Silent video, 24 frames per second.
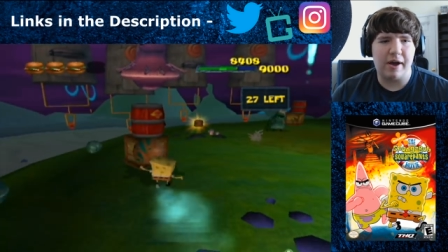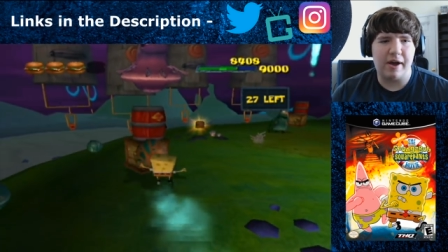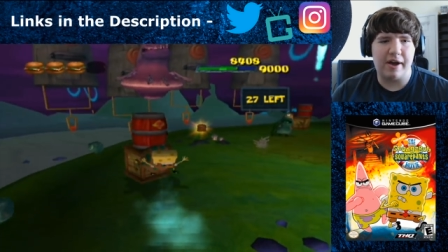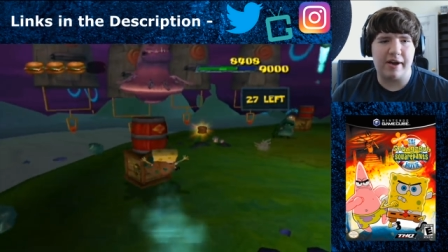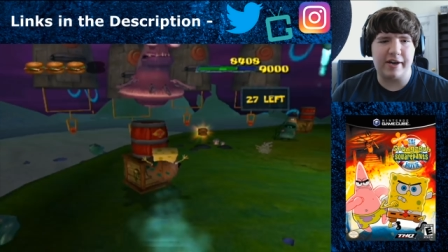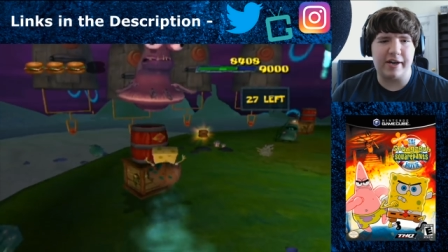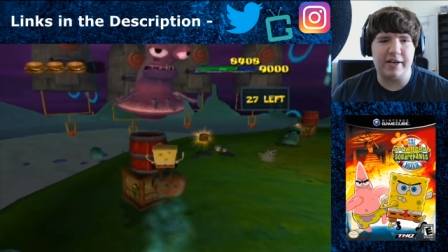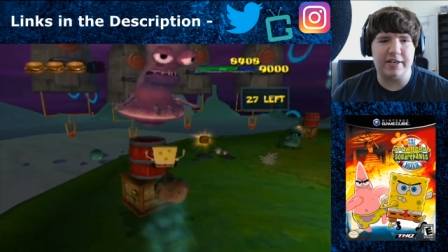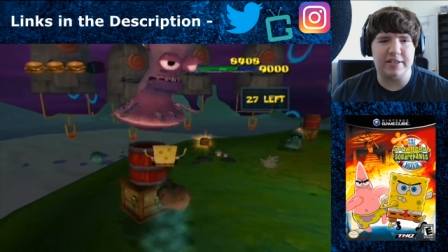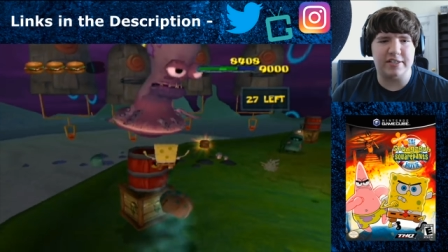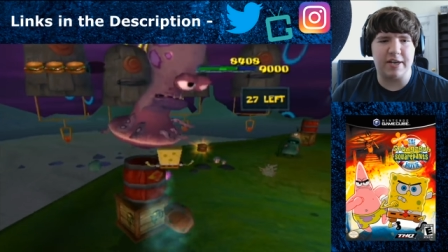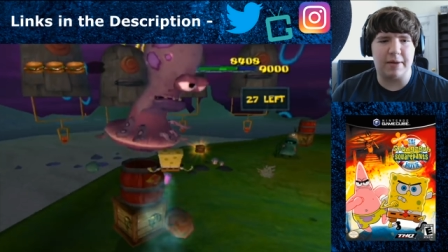I
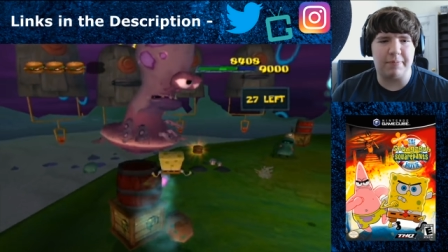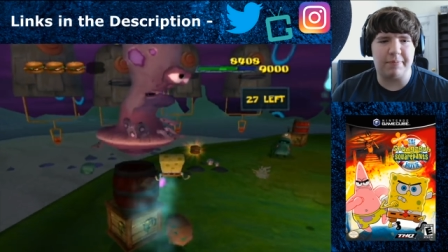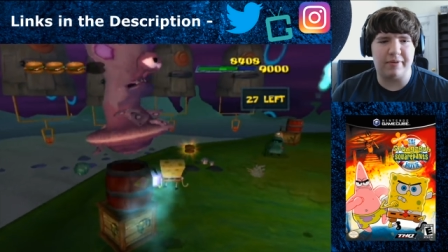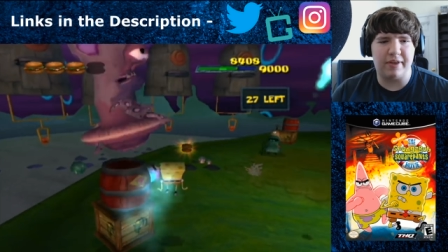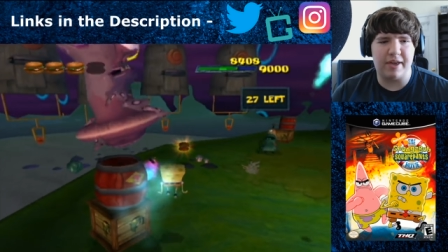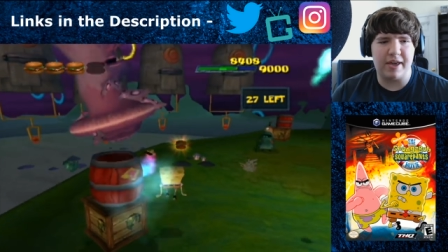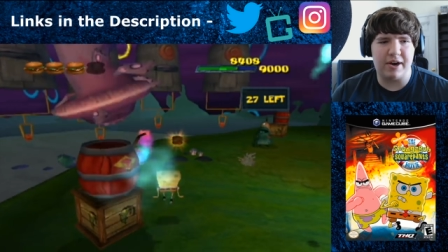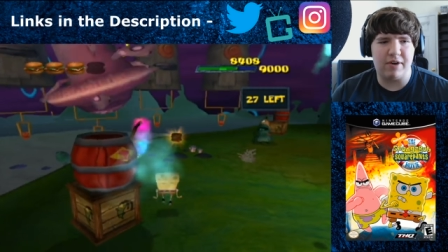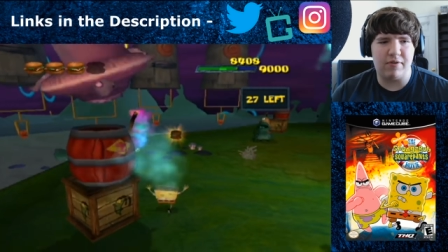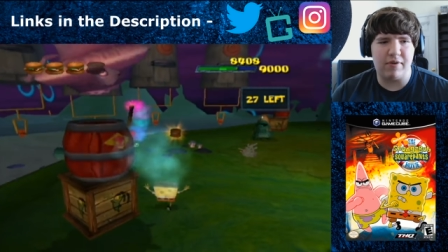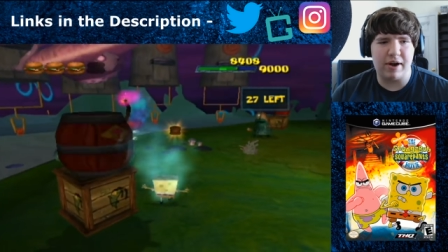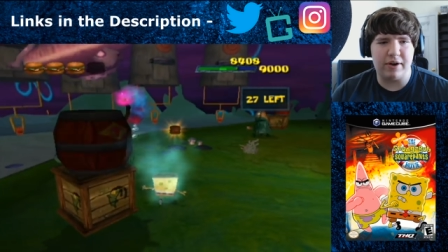gotta stop
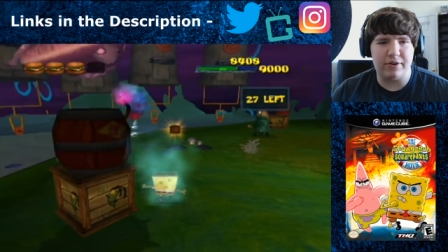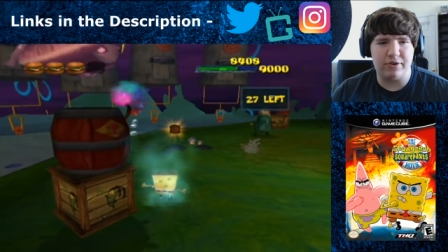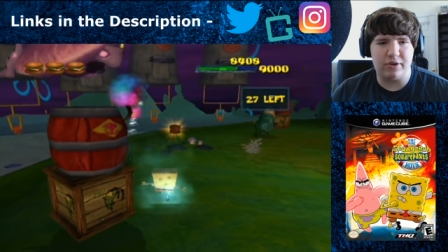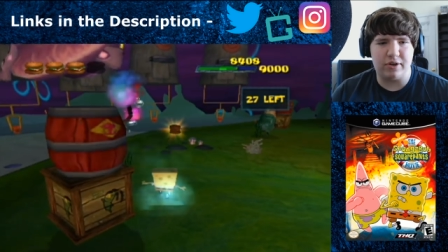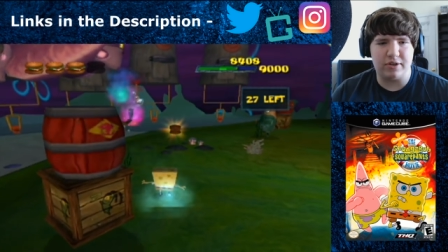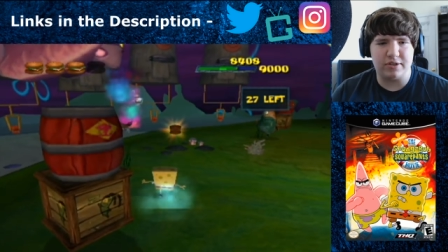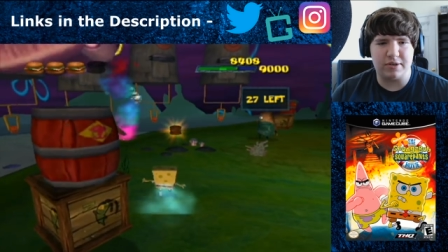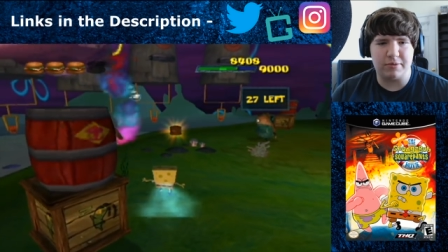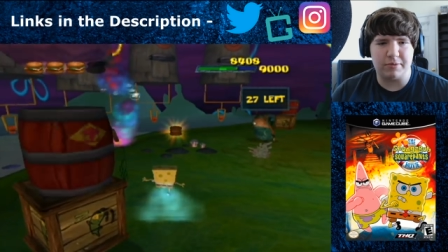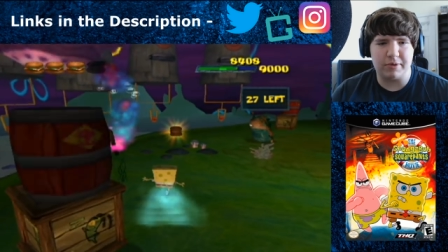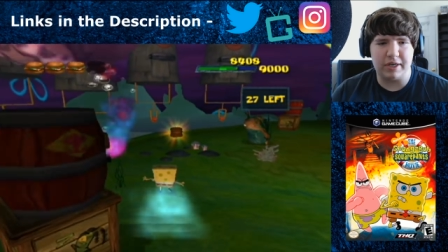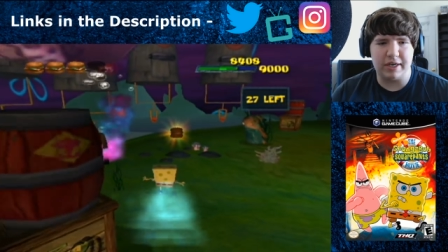playing around or
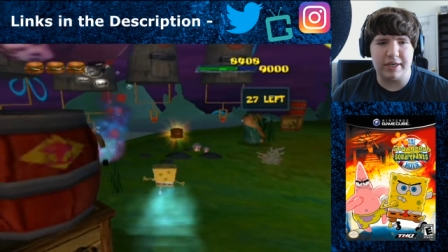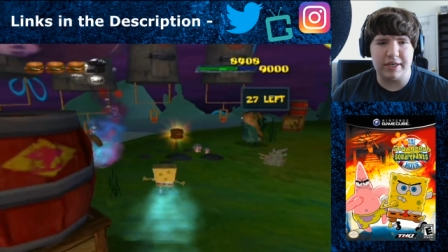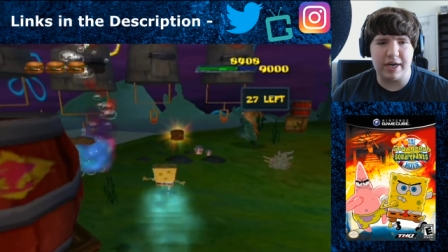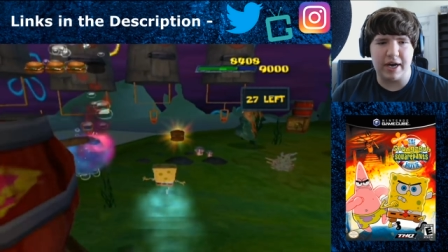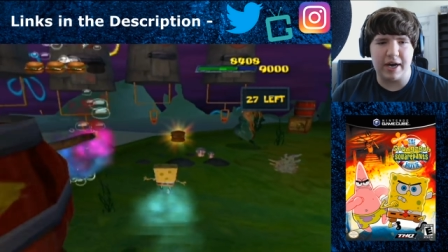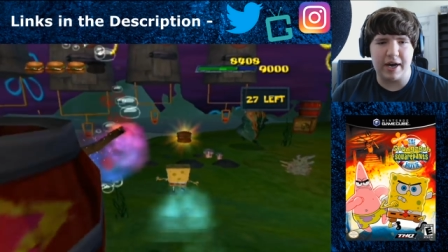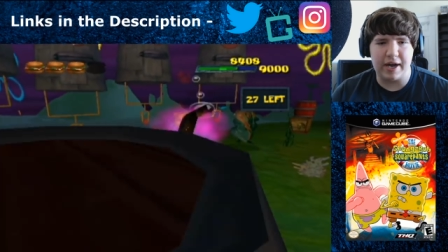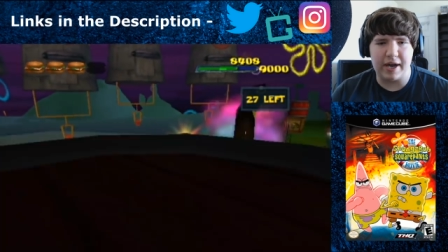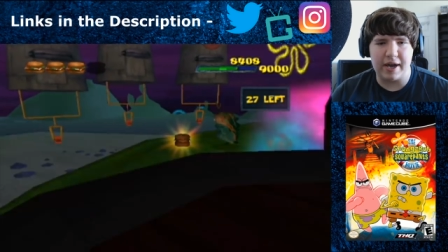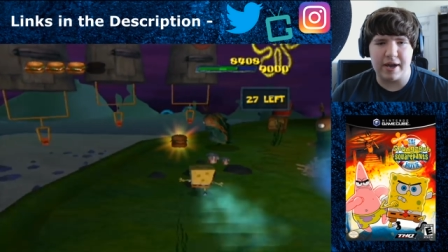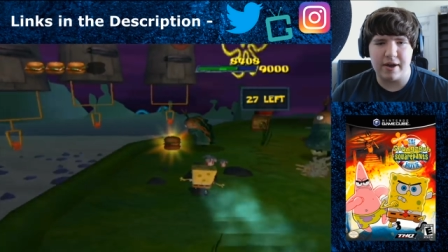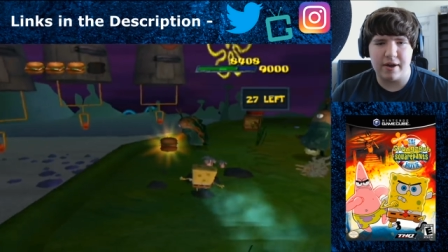else I'm gonna
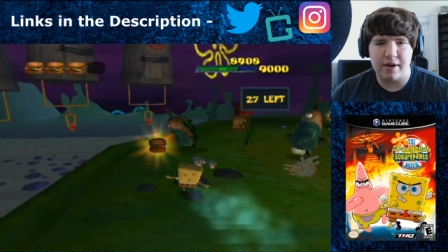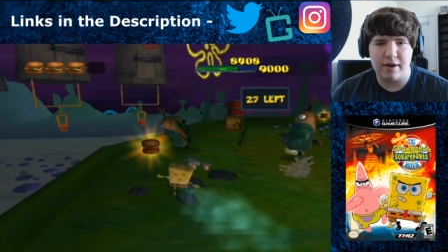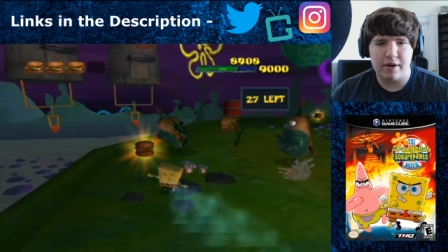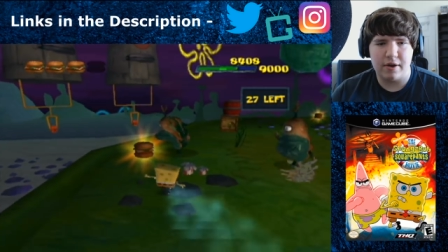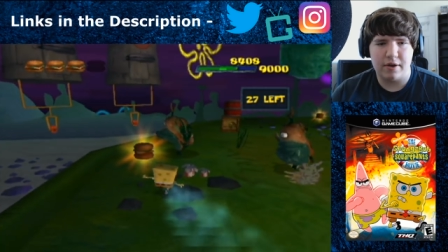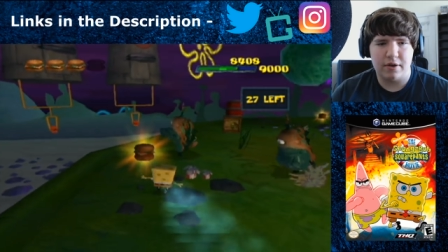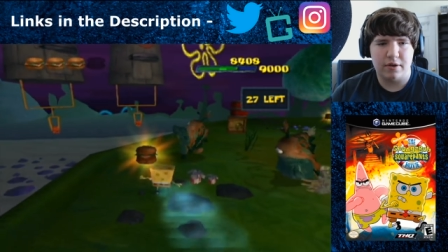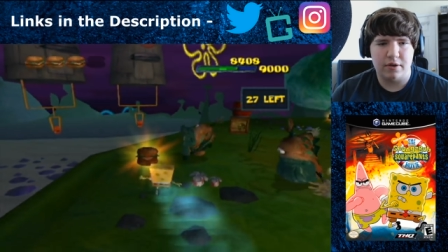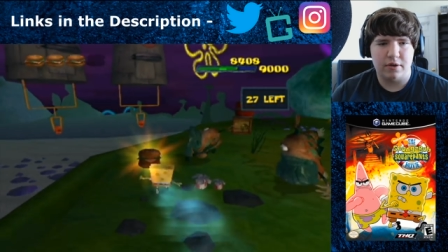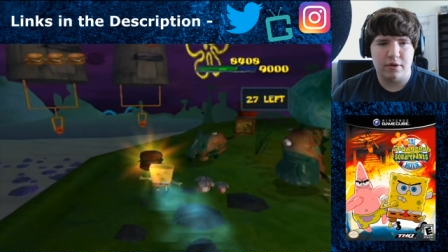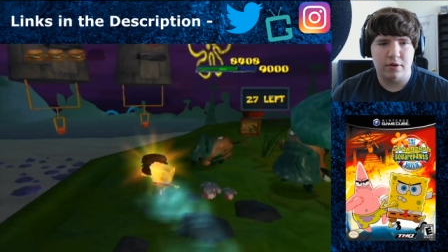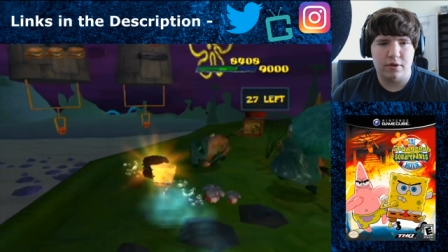die.
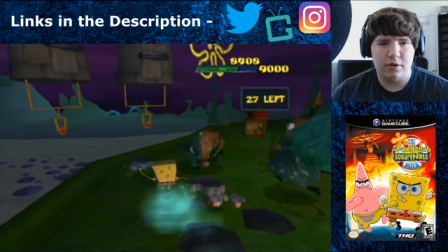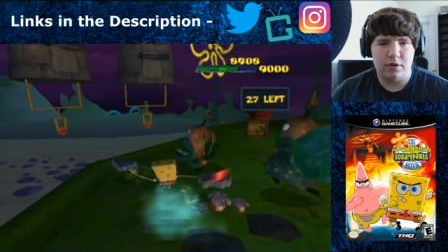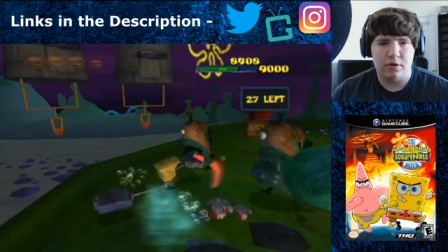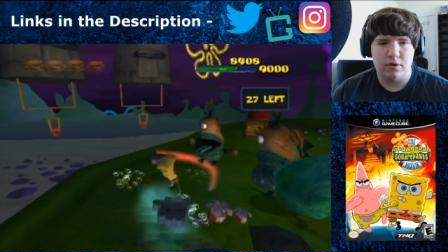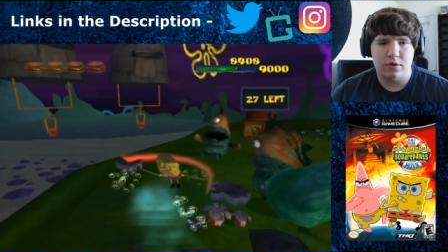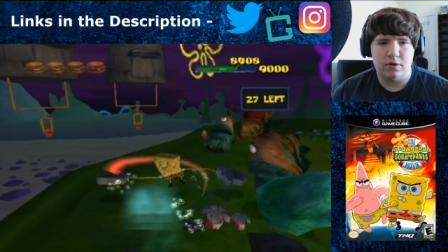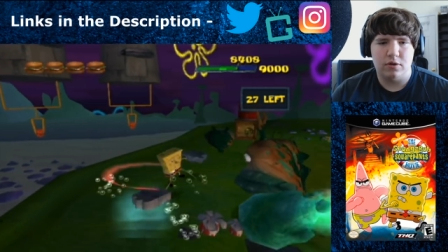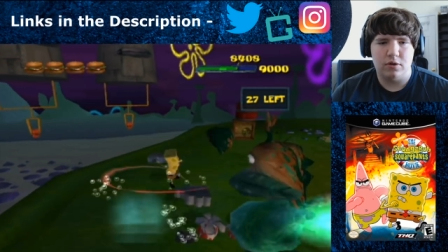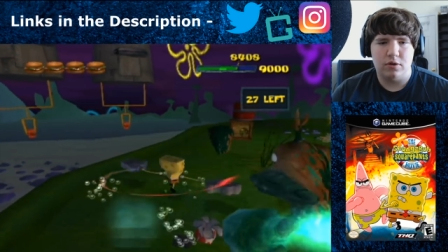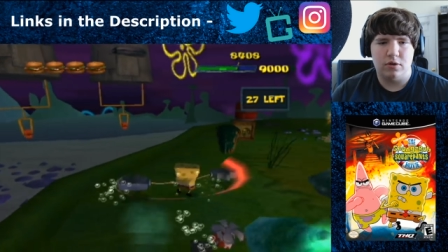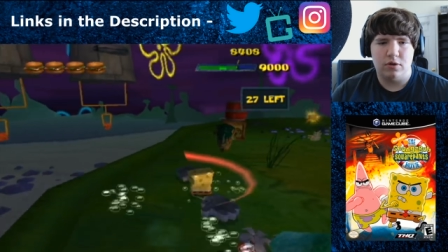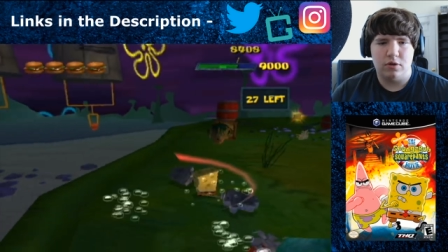
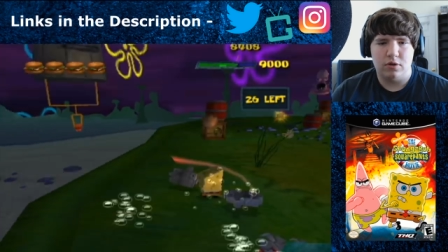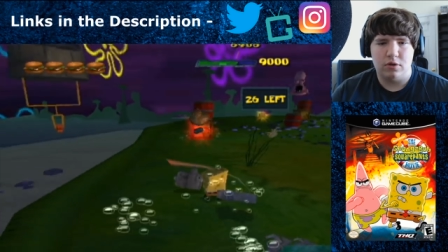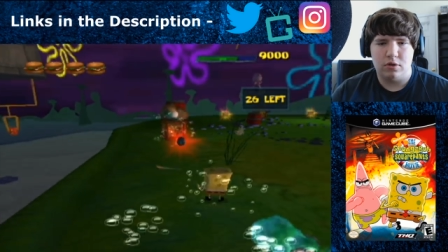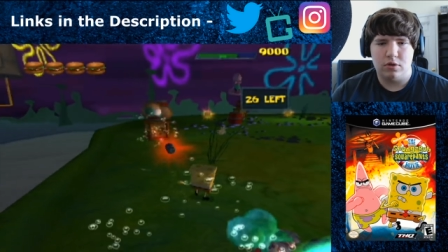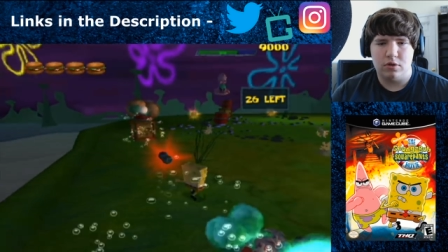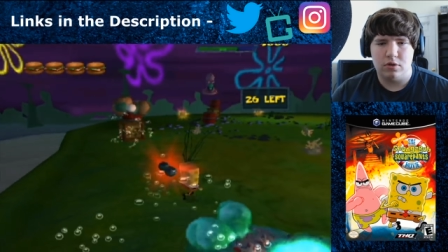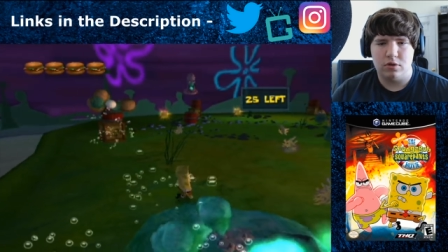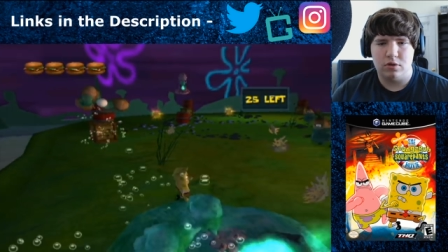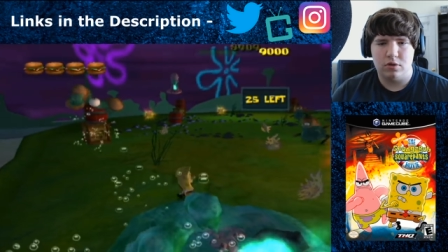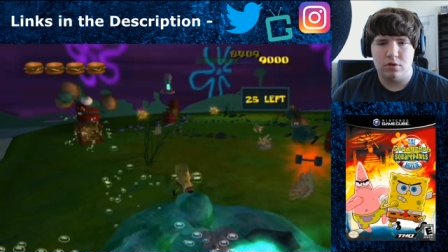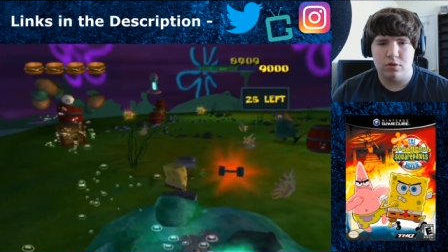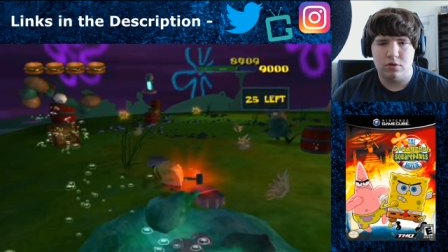Alright.